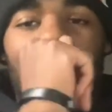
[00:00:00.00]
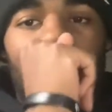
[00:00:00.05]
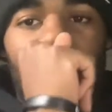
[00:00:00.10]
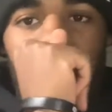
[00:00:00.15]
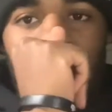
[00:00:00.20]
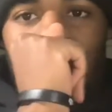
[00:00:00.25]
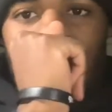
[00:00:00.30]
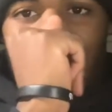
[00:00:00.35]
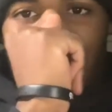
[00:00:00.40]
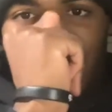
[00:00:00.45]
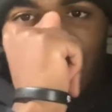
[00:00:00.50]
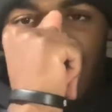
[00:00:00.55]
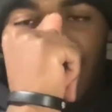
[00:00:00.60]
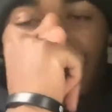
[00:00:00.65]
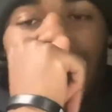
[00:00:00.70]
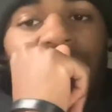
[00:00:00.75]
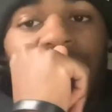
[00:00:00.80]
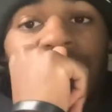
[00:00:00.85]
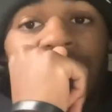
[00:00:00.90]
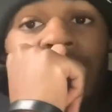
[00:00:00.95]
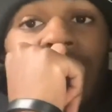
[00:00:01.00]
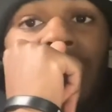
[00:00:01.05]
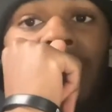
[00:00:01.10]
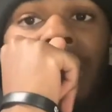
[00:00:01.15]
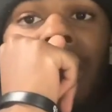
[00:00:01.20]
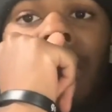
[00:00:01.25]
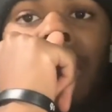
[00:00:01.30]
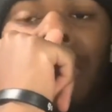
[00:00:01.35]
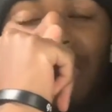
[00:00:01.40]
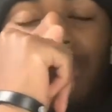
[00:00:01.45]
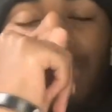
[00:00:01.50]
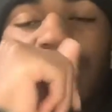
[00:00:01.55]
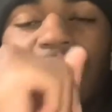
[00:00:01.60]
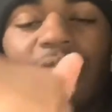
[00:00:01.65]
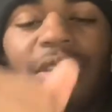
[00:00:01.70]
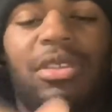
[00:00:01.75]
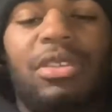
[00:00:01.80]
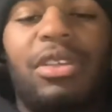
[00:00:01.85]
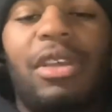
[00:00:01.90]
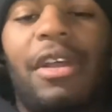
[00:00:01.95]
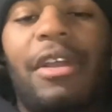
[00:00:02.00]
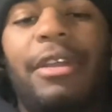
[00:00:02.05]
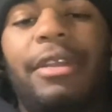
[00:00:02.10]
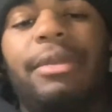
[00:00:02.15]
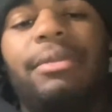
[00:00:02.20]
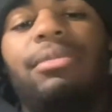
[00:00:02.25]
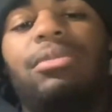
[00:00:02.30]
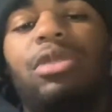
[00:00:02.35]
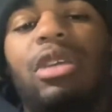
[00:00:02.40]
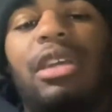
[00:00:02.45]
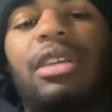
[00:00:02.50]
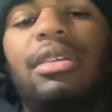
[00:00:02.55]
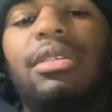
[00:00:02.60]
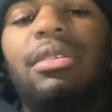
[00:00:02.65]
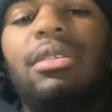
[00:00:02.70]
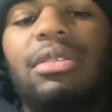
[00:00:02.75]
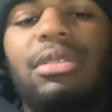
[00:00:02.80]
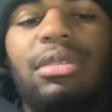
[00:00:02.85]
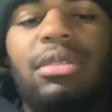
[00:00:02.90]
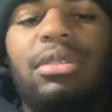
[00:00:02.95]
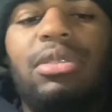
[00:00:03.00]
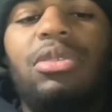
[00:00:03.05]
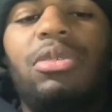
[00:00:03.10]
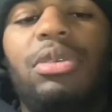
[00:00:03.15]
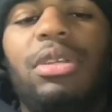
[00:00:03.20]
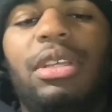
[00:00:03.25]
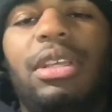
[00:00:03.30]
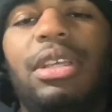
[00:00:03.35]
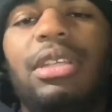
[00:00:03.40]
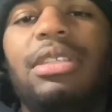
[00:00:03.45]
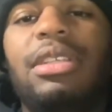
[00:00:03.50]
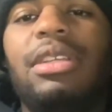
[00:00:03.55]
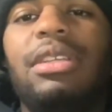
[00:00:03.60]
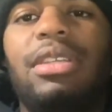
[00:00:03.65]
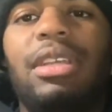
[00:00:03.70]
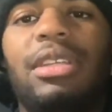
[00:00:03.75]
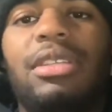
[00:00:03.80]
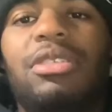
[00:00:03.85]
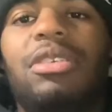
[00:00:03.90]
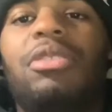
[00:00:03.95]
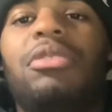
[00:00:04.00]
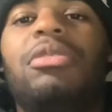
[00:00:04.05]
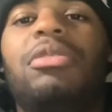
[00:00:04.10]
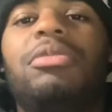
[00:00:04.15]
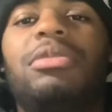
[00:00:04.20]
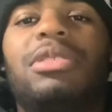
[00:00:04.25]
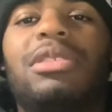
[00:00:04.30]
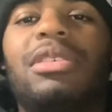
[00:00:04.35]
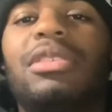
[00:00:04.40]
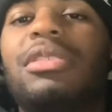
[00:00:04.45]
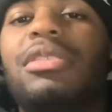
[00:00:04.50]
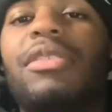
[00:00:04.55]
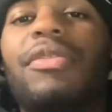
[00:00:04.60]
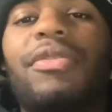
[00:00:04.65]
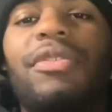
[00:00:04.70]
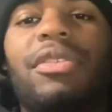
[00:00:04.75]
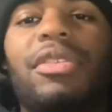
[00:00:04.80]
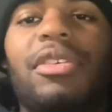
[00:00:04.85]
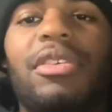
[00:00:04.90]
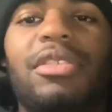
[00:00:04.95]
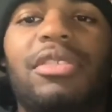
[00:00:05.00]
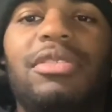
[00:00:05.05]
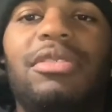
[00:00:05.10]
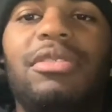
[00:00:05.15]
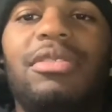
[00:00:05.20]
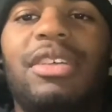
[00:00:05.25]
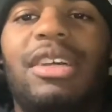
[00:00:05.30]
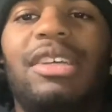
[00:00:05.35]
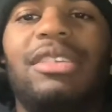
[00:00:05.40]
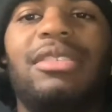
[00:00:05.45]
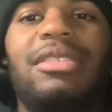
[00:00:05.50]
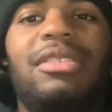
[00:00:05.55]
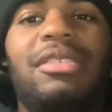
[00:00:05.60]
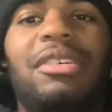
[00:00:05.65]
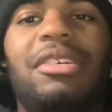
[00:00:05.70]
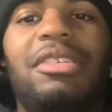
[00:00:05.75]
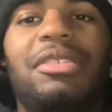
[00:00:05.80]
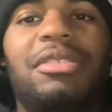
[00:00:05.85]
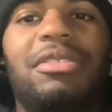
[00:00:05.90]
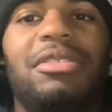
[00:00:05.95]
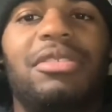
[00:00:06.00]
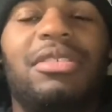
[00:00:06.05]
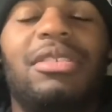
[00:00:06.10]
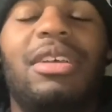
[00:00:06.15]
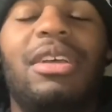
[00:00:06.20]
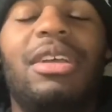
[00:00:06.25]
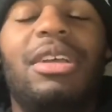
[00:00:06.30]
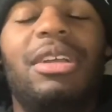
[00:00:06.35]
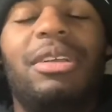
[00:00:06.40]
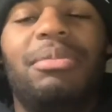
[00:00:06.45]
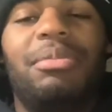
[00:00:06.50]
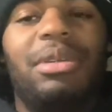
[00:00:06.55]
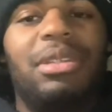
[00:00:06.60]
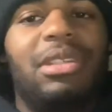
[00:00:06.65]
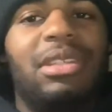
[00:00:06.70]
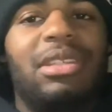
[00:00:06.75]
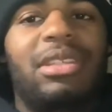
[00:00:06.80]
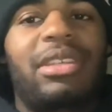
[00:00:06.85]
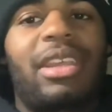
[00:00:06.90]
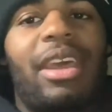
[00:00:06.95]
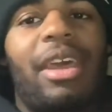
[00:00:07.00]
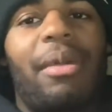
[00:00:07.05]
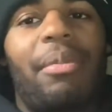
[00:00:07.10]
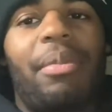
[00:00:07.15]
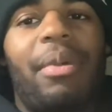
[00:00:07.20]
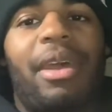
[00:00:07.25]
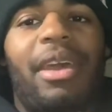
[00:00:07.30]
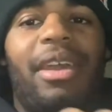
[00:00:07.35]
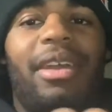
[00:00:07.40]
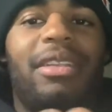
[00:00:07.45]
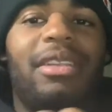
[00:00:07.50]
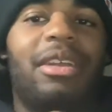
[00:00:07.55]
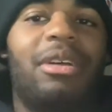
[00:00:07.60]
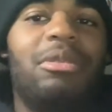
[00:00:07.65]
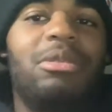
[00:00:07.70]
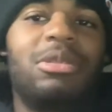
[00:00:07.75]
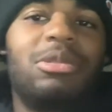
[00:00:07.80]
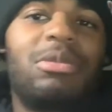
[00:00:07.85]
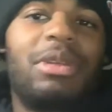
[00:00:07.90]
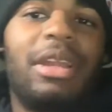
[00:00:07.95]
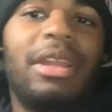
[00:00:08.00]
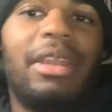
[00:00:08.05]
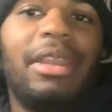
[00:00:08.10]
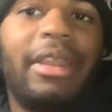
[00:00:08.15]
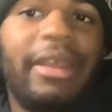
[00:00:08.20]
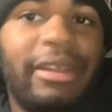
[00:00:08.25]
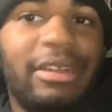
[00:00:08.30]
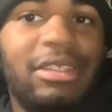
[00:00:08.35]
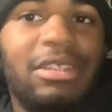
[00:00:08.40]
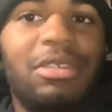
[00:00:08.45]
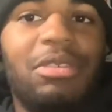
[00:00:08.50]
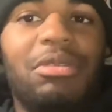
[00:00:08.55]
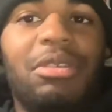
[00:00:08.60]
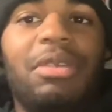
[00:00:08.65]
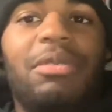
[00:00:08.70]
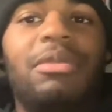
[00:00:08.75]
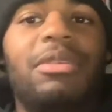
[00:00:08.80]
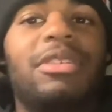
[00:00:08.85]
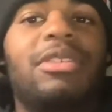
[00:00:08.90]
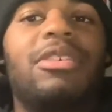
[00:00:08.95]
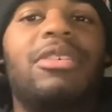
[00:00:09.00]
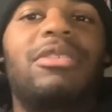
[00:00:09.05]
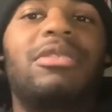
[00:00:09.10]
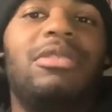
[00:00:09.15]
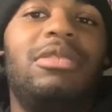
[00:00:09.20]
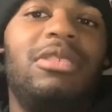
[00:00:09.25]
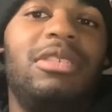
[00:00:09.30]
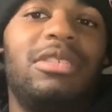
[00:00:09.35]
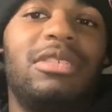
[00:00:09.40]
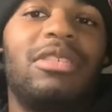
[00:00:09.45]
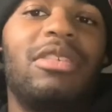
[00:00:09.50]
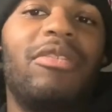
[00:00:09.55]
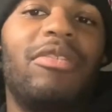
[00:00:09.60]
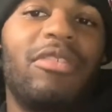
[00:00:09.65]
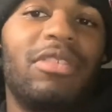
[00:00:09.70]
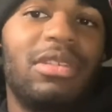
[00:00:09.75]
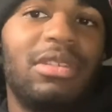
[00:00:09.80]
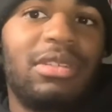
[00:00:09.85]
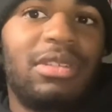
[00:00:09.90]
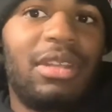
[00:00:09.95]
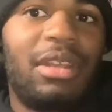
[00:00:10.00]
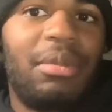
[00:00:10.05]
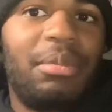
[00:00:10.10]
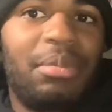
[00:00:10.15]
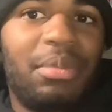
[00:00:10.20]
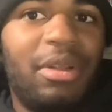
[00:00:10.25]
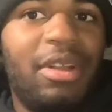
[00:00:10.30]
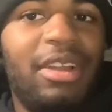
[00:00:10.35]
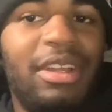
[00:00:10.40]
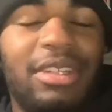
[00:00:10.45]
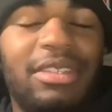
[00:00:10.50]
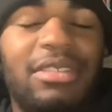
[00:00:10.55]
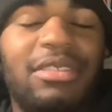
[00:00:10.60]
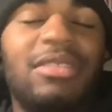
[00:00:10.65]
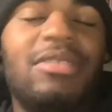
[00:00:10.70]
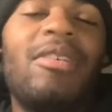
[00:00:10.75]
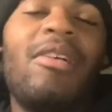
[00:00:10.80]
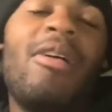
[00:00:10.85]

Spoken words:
And the interesting thing was, at the time, that 2018 Daytona was listed for $32,000, but the Scat Pack that was right next to it was also listed for the same price.